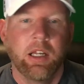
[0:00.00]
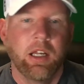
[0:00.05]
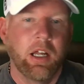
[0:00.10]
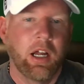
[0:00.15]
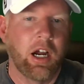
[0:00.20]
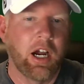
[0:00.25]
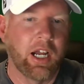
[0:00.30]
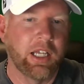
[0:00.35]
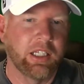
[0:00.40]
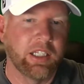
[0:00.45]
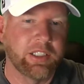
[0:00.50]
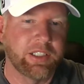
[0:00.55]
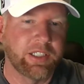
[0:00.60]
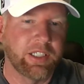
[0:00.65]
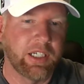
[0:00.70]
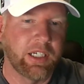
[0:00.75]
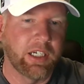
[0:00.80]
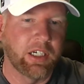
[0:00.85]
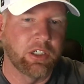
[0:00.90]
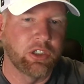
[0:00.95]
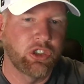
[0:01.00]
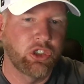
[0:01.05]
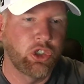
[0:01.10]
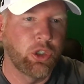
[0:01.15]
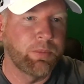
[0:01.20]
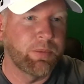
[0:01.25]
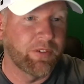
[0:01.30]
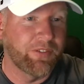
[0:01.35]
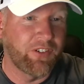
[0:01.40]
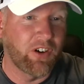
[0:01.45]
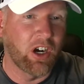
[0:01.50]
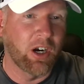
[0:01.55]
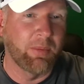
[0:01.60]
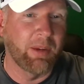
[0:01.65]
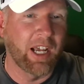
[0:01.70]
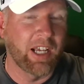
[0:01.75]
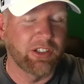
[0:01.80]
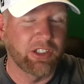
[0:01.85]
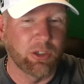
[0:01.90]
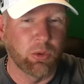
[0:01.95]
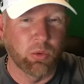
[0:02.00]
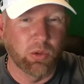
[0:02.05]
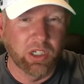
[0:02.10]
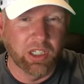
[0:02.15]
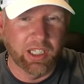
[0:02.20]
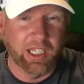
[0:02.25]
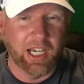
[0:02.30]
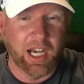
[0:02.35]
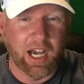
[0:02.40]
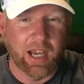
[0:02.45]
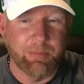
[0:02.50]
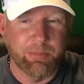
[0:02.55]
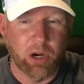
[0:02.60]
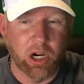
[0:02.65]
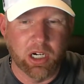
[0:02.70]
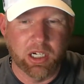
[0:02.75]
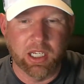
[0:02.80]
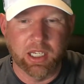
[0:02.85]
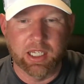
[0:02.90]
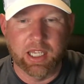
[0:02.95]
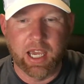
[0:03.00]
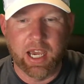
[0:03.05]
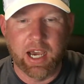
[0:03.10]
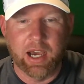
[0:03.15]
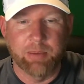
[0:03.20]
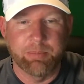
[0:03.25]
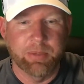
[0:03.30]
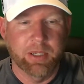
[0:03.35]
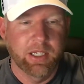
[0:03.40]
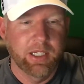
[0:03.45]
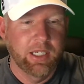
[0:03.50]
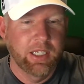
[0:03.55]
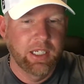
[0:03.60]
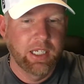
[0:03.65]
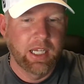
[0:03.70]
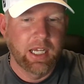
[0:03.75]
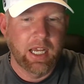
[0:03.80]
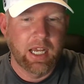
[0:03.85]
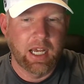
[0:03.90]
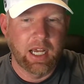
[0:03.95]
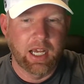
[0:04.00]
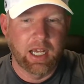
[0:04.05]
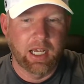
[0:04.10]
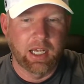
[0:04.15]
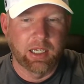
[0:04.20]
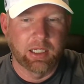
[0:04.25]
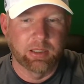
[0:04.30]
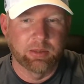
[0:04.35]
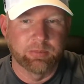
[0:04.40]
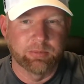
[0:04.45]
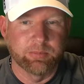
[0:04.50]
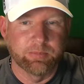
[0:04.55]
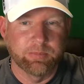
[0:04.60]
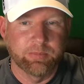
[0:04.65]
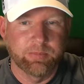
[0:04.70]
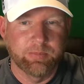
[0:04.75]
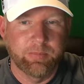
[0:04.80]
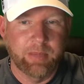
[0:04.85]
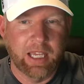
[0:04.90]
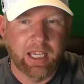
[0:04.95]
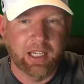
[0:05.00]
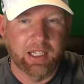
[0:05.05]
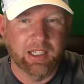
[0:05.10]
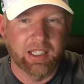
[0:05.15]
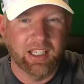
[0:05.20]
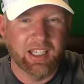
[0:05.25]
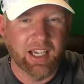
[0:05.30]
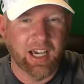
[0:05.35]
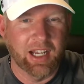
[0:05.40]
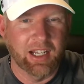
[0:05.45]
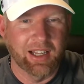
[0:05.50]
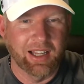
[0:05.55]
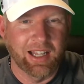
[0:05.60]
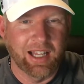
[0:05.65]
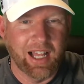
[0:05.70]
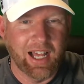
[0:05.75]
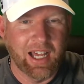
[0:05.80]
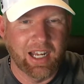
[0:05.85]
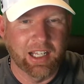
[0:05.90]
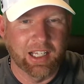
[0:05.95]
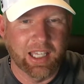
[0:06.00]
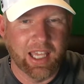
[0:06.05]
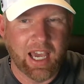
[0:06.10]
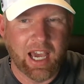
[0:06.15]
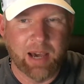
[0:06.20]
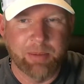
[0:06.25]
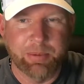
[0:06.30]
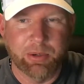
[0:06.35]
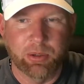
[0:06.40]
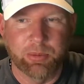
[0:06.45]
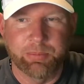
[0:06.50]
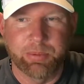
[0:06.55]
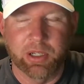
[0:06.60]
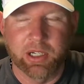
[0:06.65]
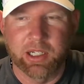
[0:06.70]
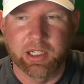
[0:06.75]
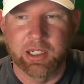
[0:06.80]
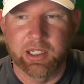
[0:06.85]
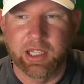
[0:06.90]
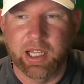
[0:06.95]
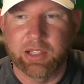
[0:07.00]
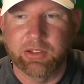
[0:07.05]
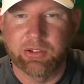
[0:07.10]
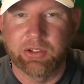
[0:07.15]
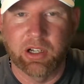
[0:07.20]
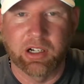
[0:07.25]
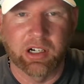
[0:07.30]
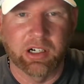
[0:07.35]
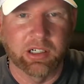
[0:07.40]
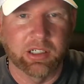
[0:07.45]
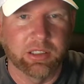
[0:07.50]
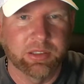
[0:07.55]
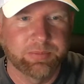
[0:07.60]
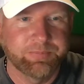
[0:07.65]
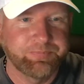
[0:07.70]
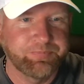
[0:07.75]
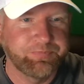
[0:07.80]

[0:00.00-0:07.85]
All right, let's see here. Super Farm has a really high market cap. Man, he got a lot of capital put into that sucker.